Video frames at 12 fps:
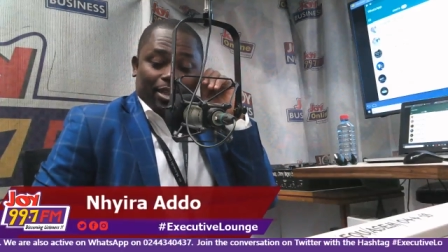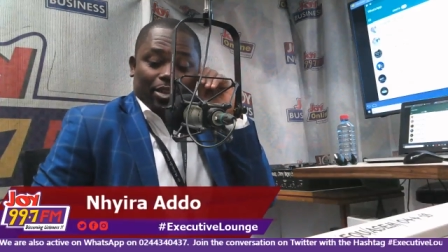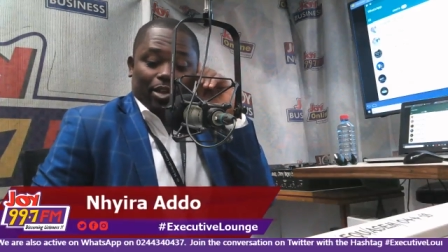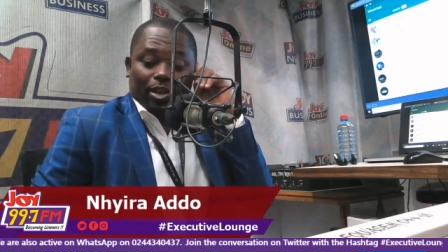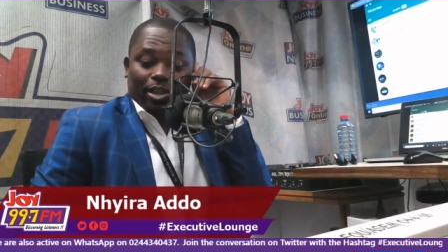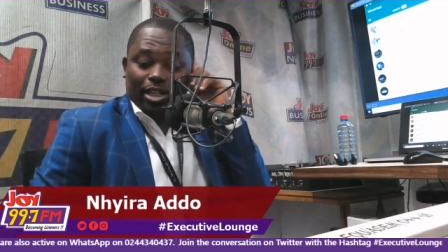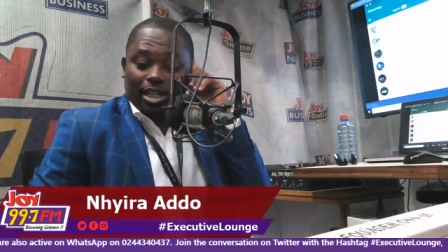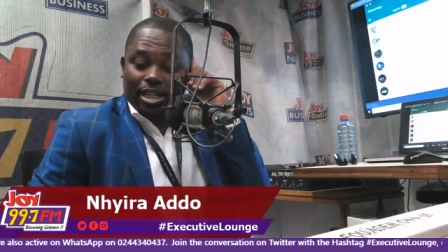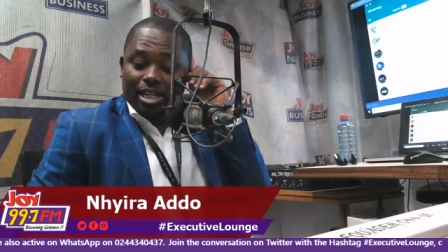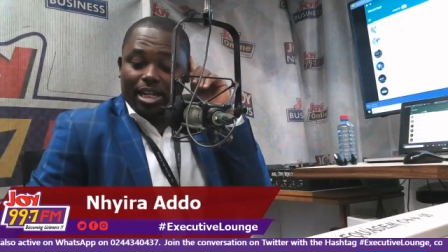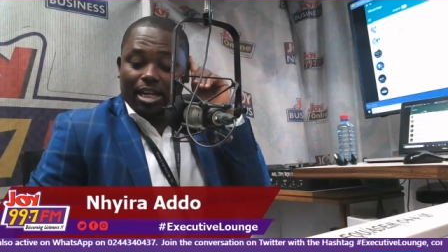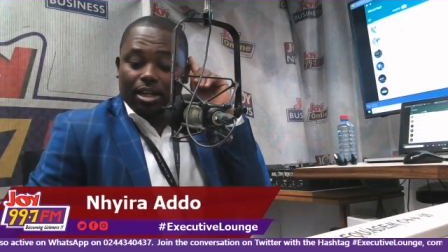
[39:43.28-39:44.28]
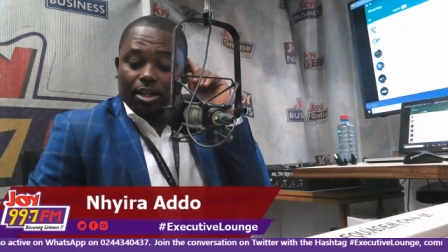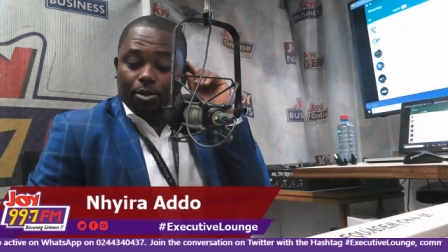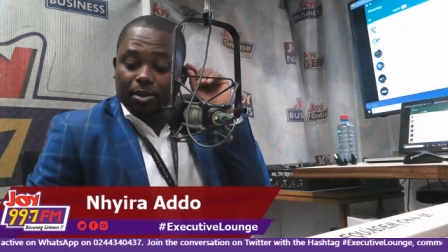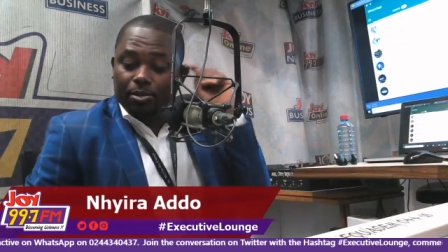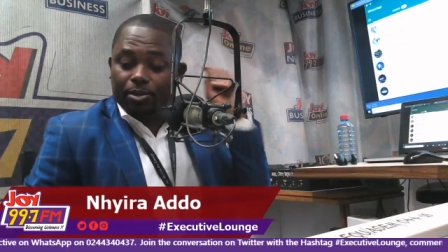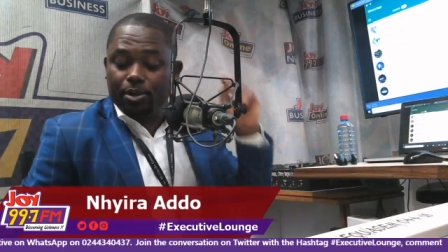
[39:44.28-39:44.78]
not a lot of
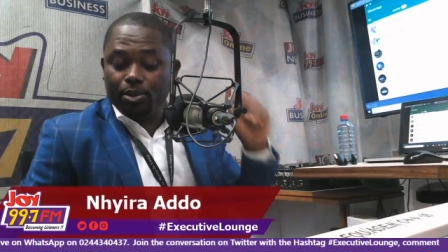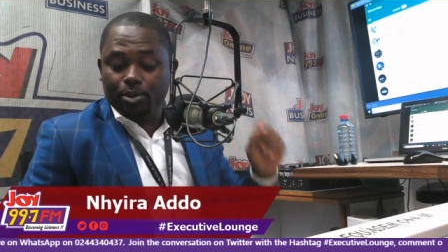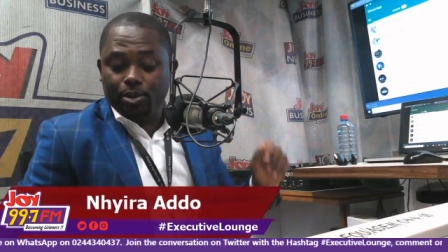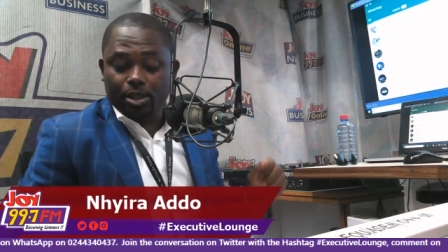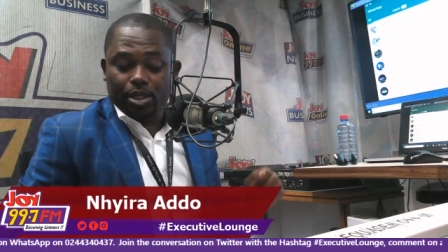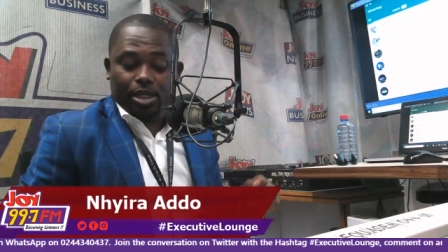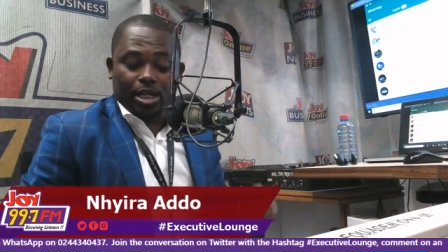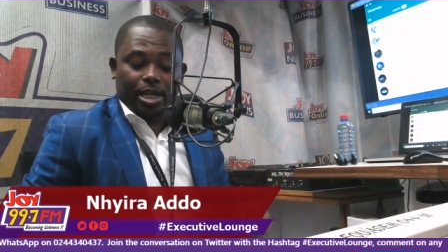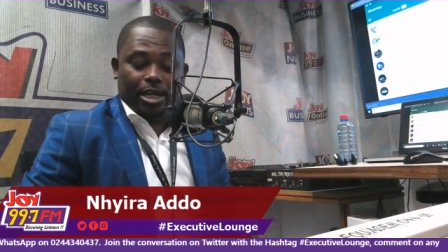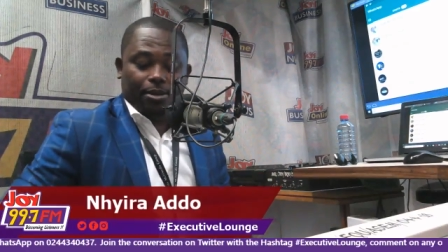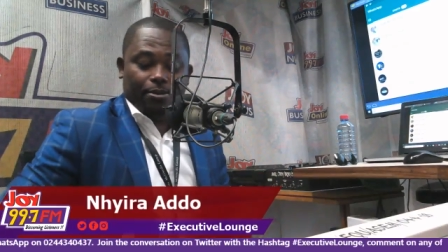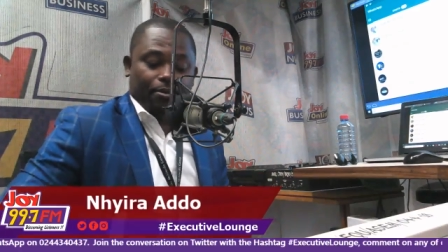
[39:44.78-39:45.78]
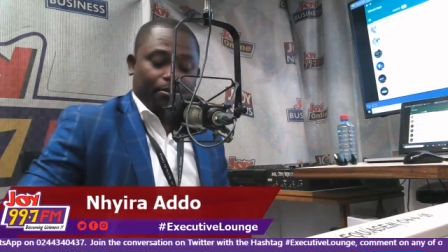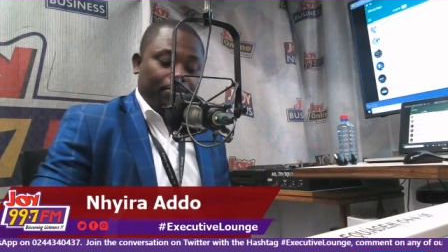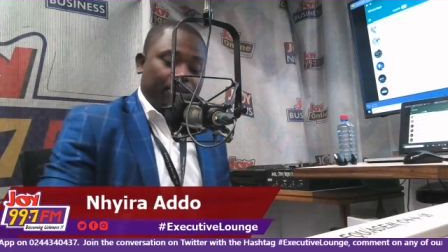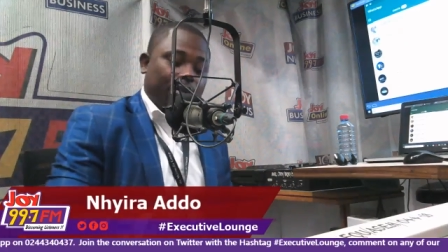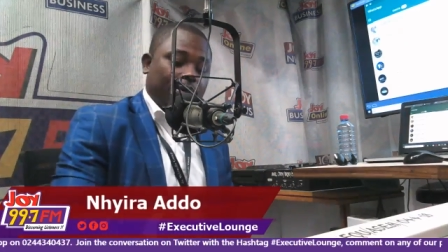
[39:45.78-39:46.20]
people, um, you